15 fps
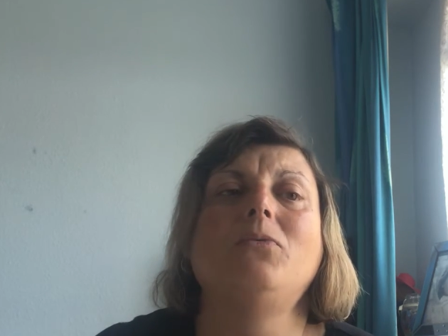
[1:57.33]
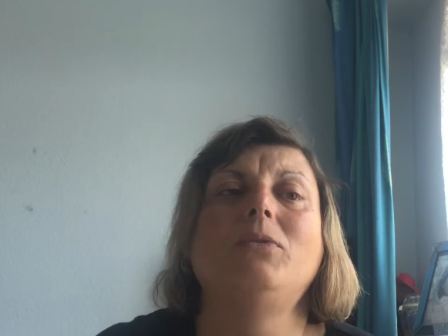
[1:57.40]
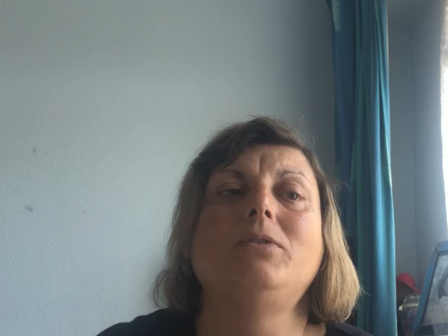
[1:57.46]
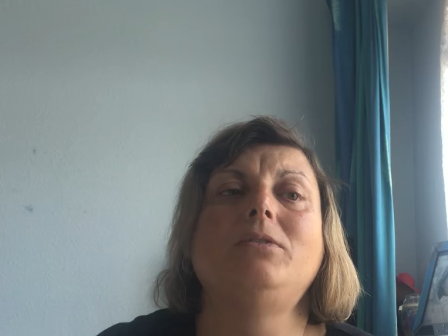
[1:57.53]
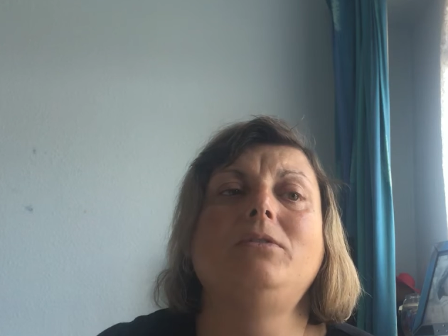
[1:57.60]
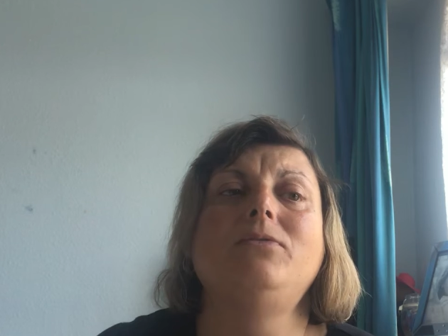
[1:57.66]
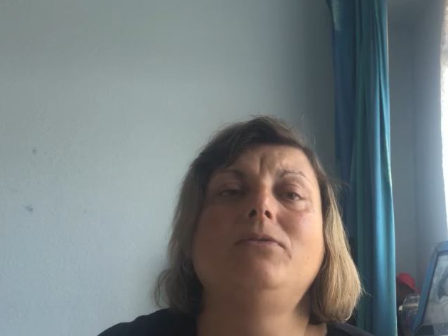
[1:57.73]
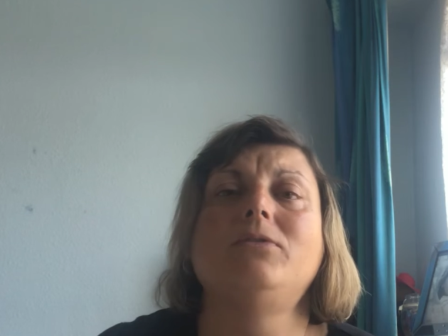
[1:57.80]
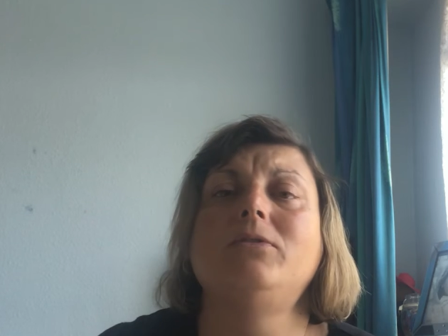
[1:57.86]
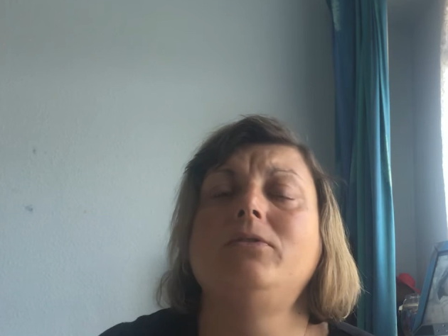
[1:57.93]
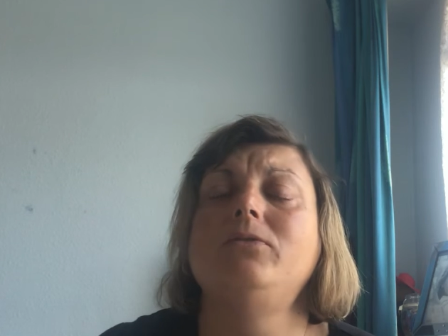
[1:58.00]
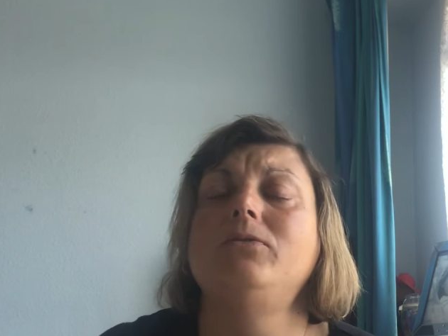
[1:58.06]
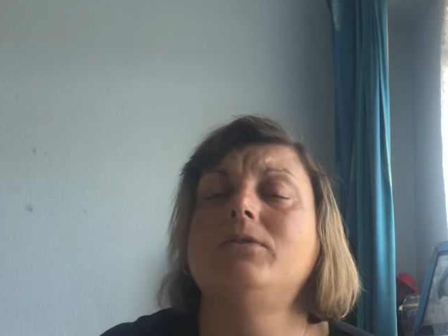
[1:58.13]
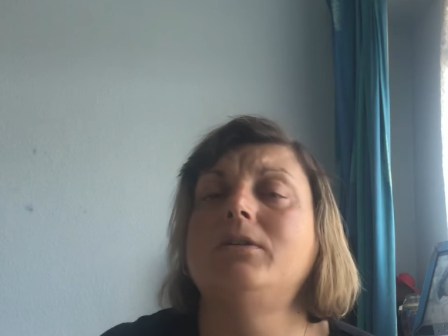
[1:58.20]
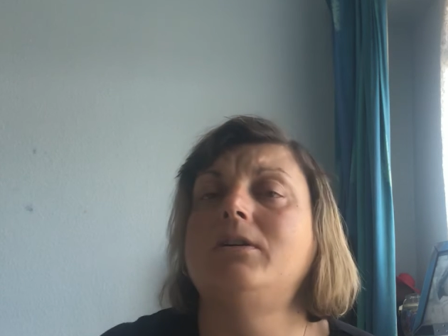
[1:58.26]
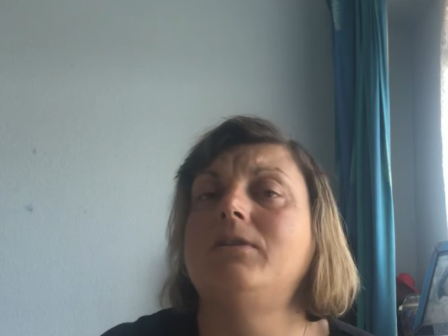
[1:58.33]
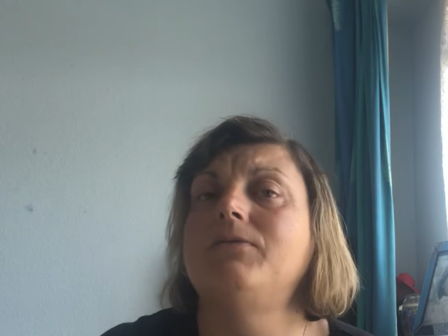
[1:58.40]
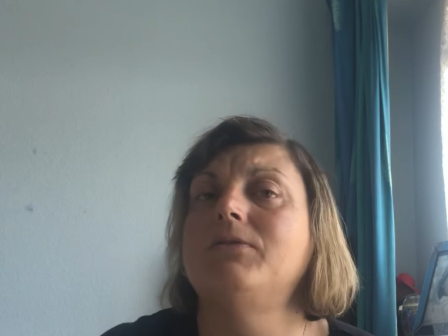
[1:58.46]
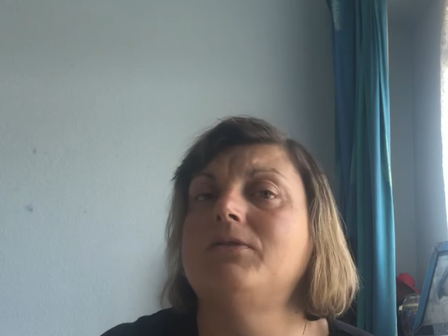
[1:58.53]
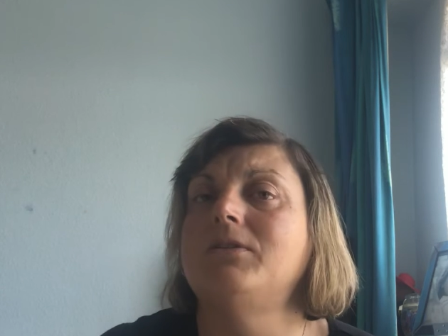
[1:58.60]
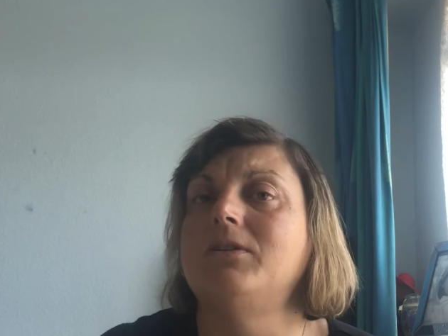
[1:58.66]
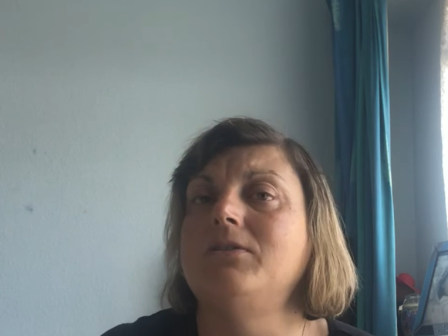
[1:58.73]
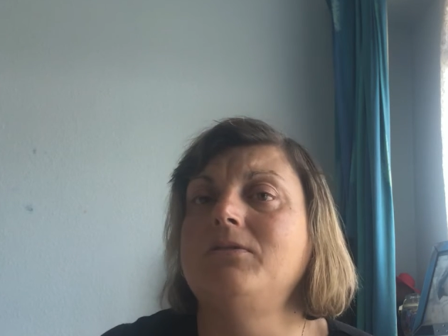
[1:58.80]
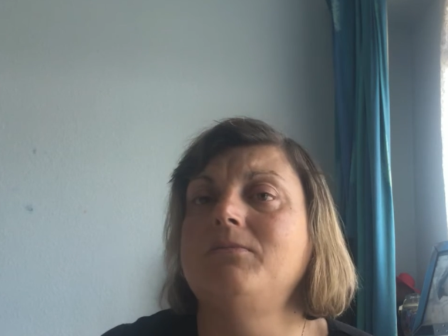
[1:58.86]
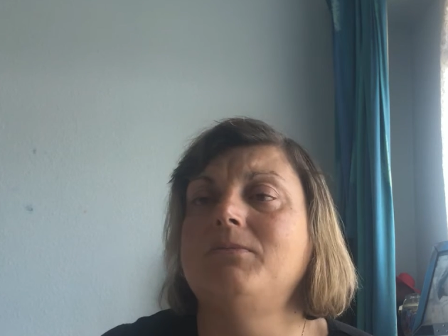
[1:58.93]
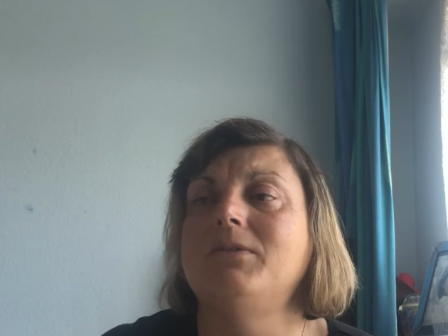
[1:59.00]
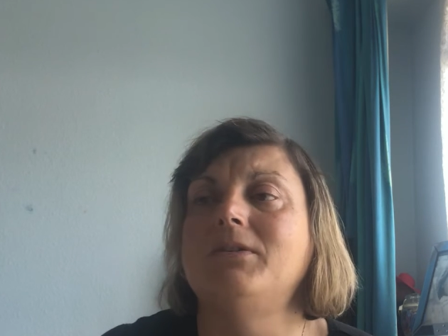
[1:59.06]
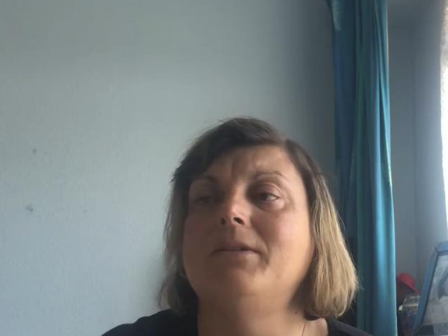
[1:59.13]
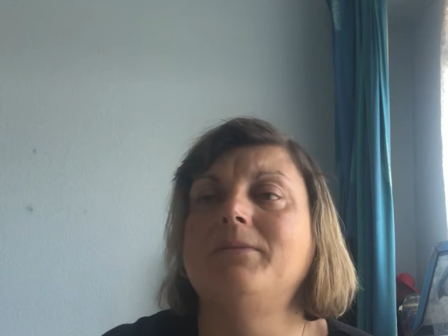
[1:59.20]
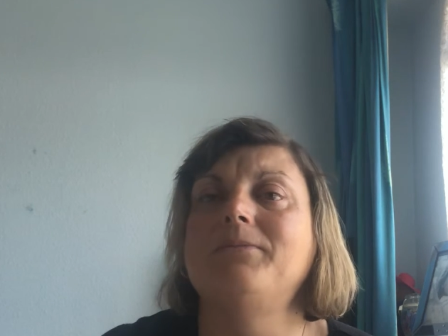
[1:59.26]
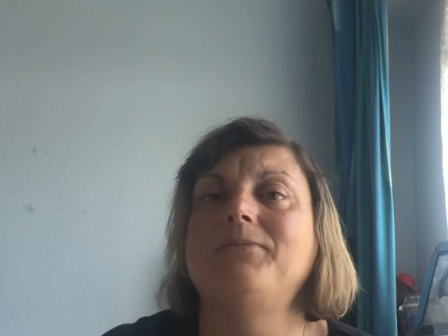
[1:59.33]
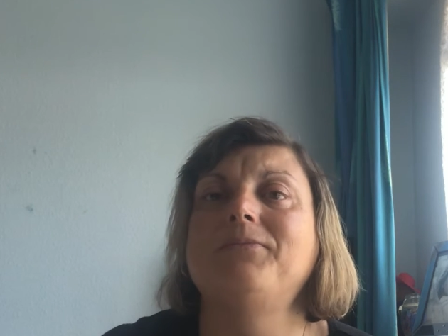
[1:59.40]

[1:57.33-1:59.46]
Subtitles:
Would love to lose 0.5 stone, but